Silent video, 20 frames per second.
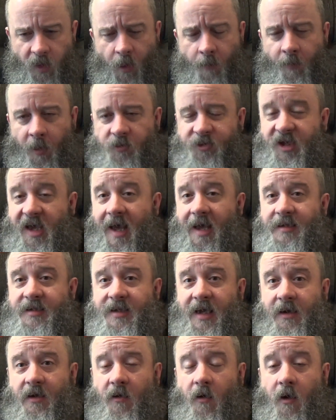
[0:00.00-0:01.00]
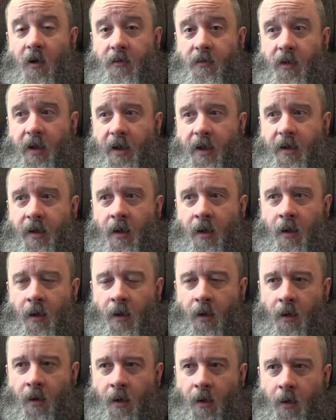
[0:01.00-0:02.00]
Most guys that are on, like,
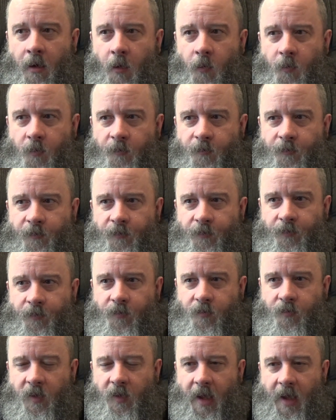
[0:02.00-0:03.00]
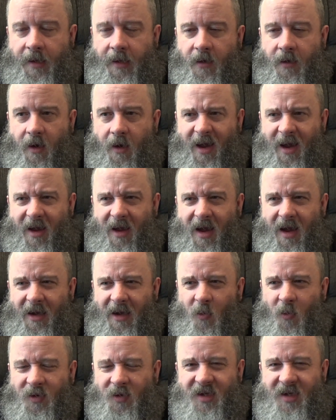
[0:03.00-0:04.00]
I don't know, I
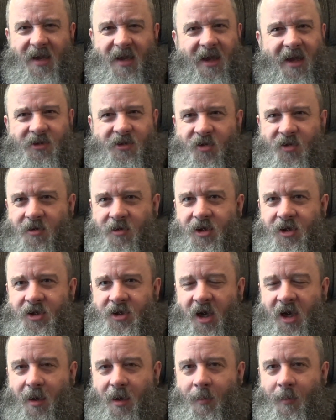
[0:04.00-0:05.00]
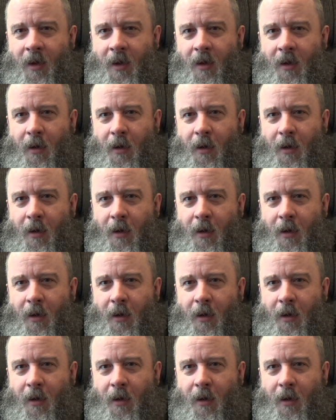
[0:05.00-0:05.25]
don't want to say a construction job,